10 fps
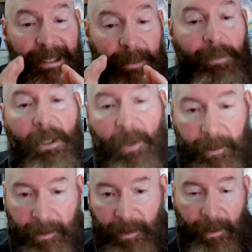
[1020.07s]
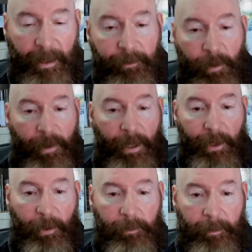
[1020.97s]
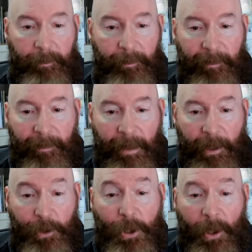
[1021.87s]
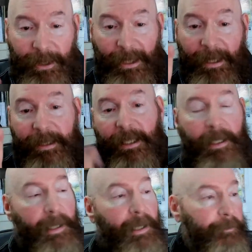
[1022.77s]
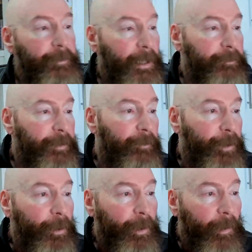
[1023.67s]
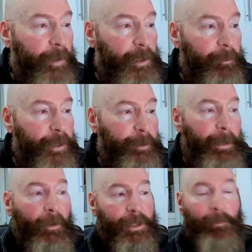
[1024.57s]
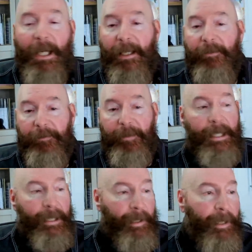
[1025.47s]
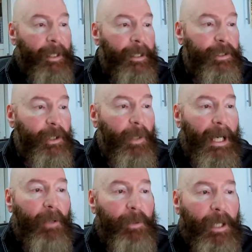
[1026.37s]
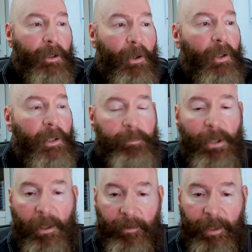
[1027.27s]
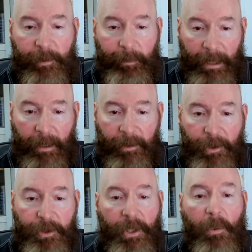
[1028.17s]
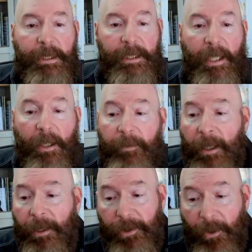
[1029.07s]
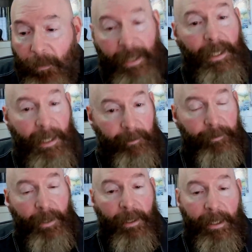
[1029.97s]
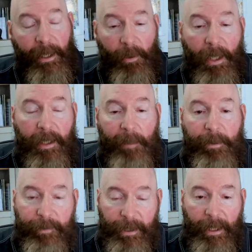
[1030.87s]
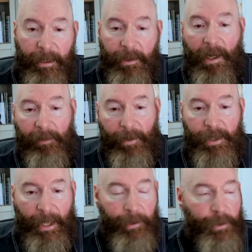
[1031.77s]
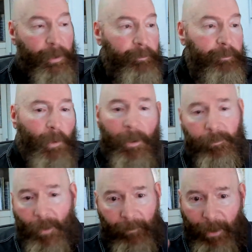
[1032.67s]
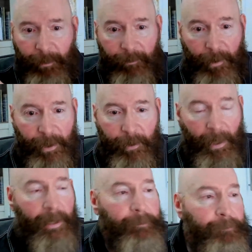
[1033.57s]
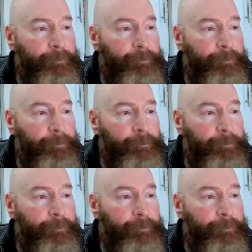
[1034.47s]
a spirit that lives within you. Your chart's a listing of your spirits by affinity. So how would I call upon this being to show itself so that we can have, a cup of tea and conversation, or whatever you prefer to drink?